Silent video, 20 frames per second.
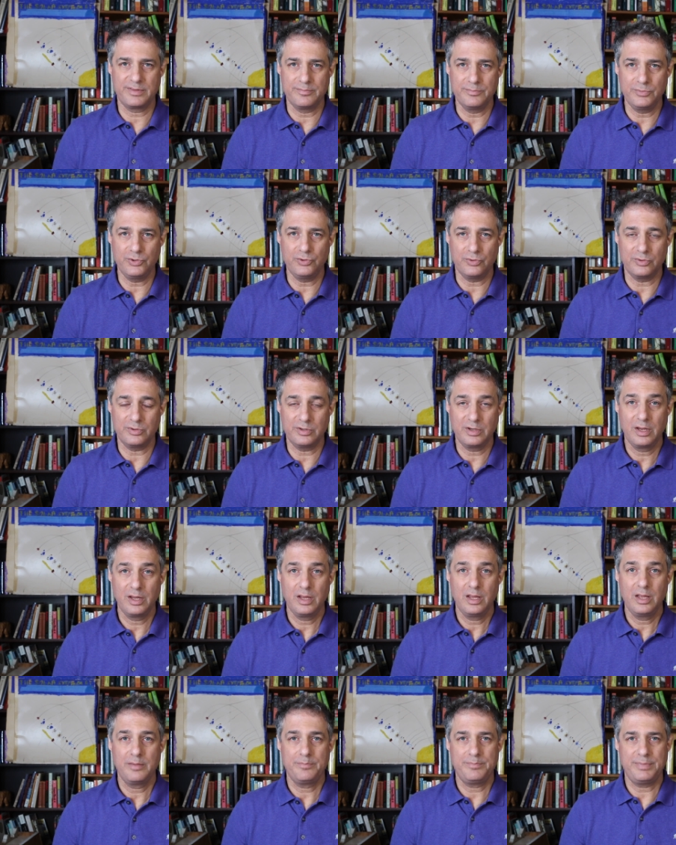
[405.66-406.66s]
the Moon
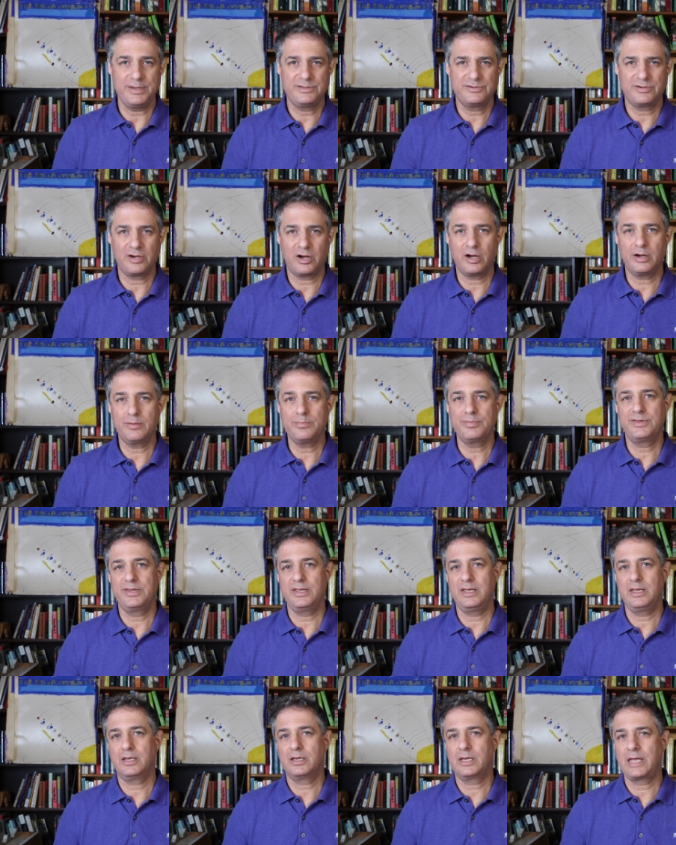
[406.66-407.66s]
be termed
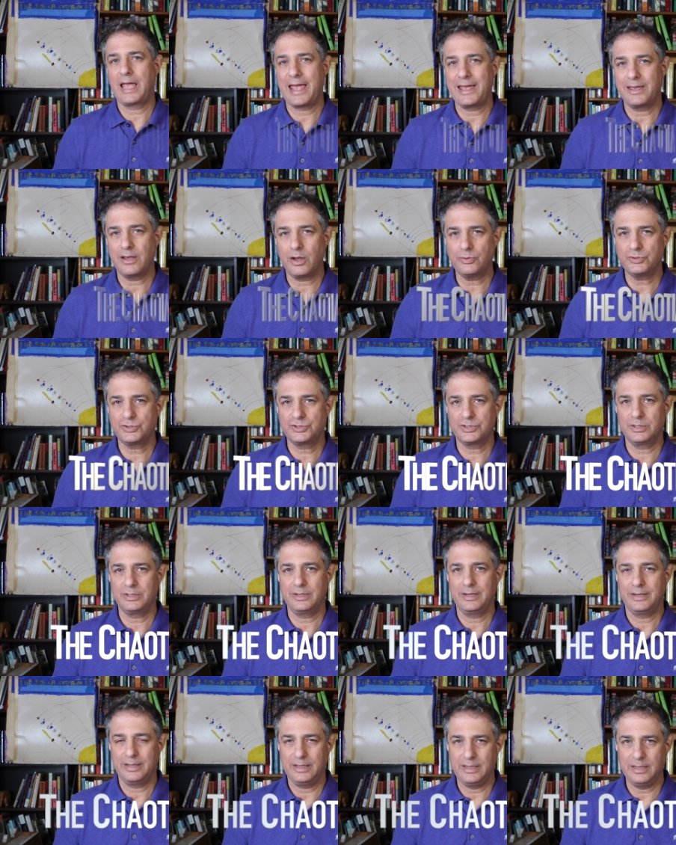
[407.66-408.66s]
the
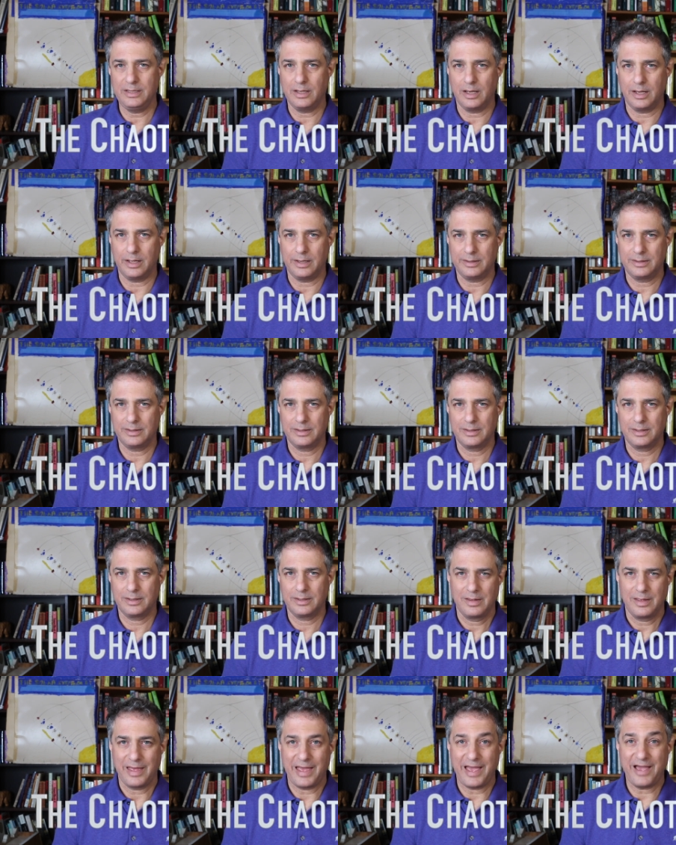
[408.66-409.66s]
Chaotian Eon,
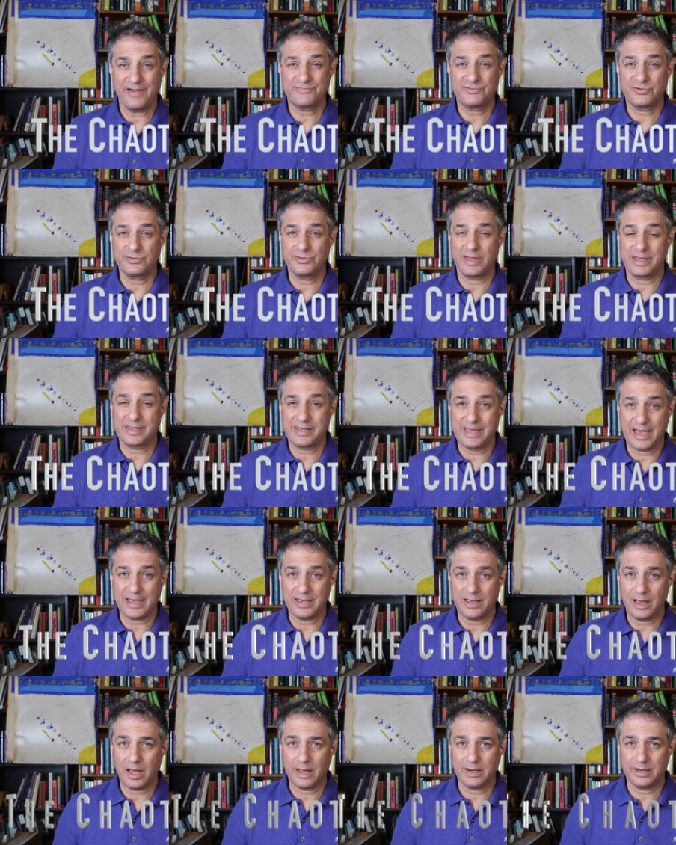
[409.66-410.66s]
after the
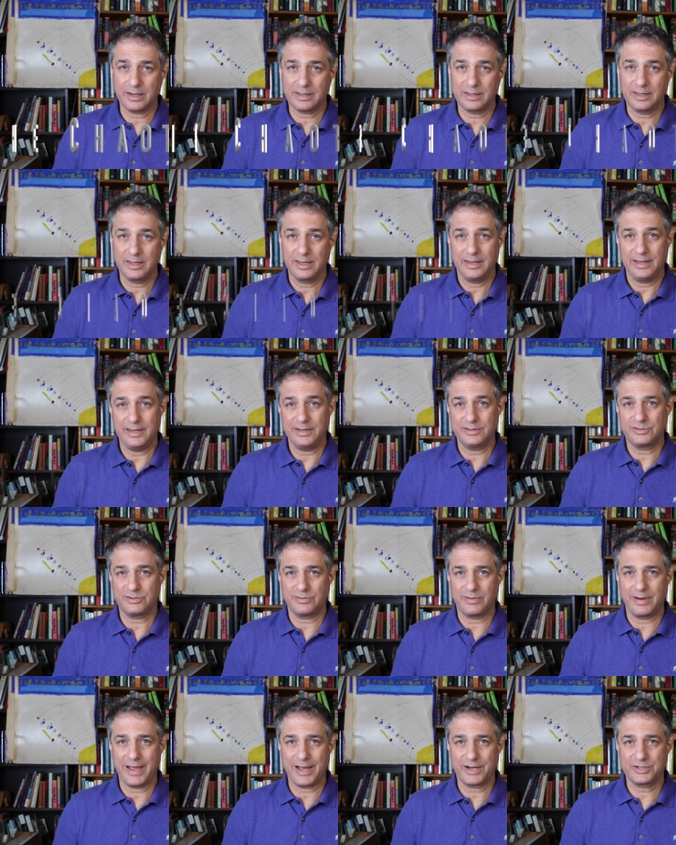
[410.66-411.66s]
chaotic
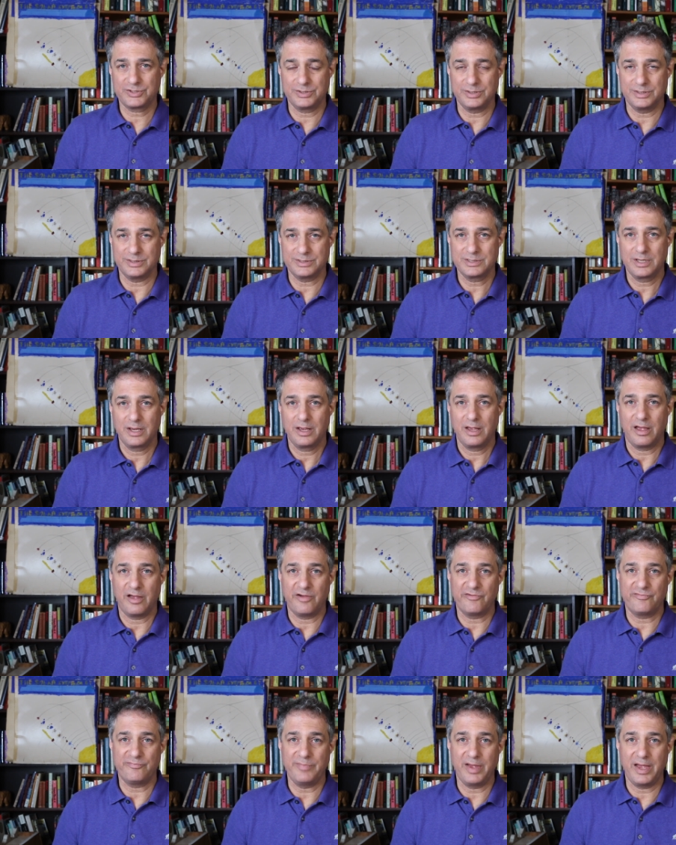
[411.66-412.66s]
interactions
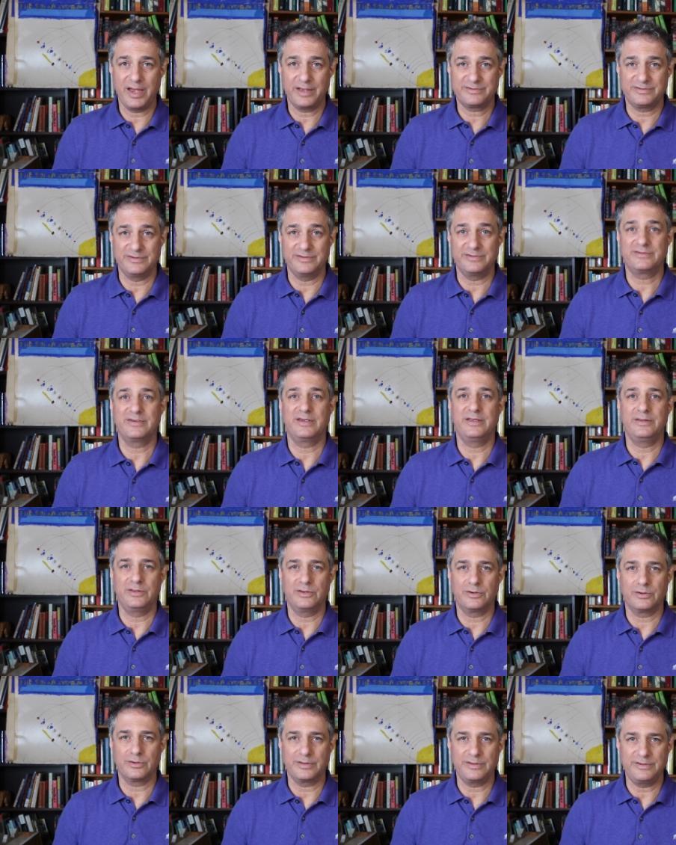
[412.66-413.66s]
of masses in
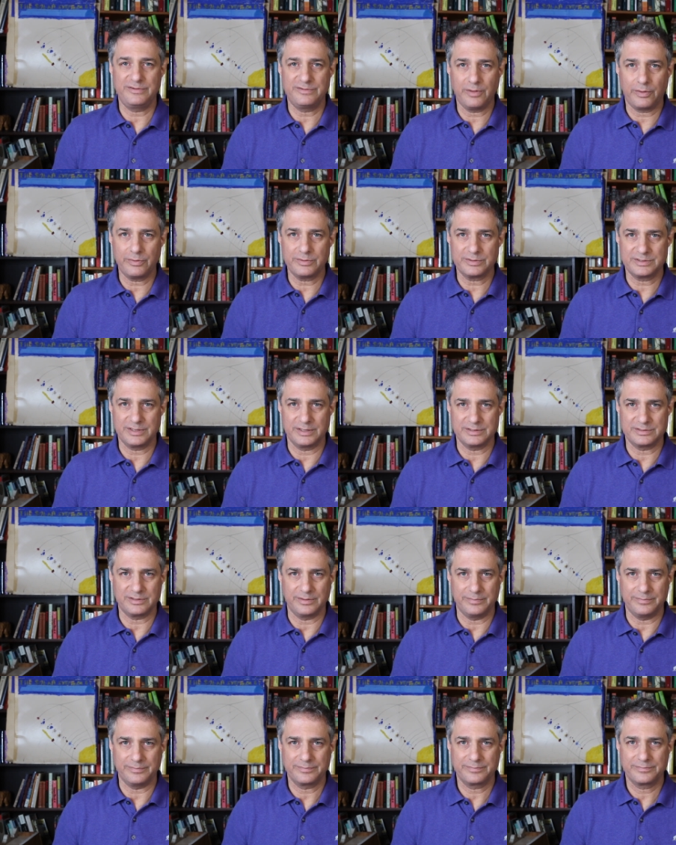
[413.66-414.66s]
the early solar
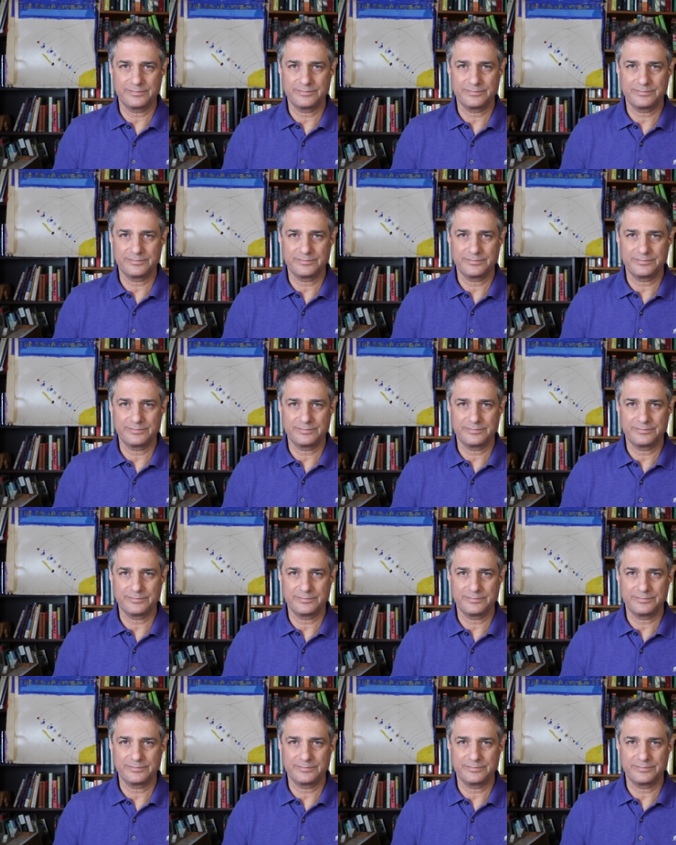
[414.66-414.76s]
system.